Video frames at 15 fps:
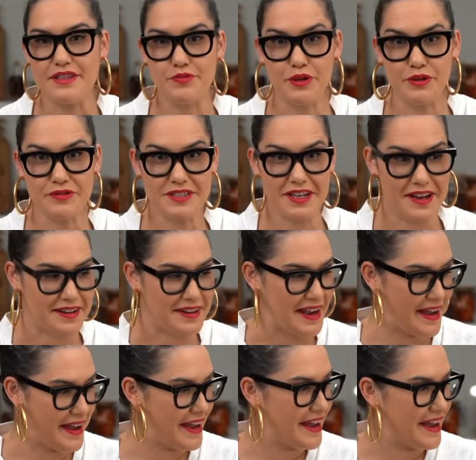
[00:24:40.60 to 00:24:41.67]
sprinkle's done.
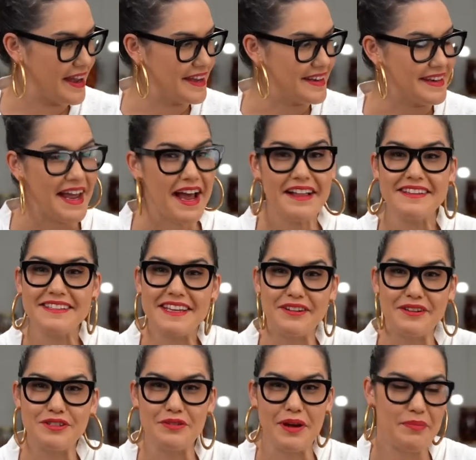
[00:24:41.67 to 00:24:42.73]
Uh, now let's get
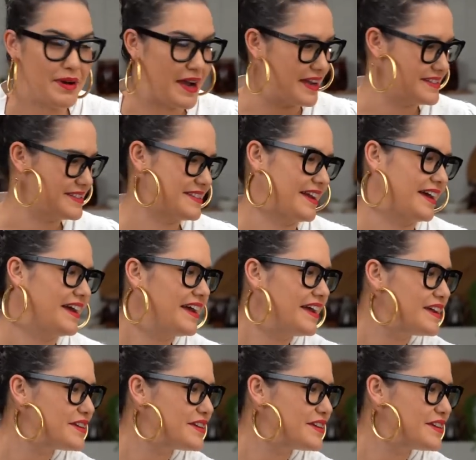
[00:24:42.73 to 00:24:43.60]
on to our pasta.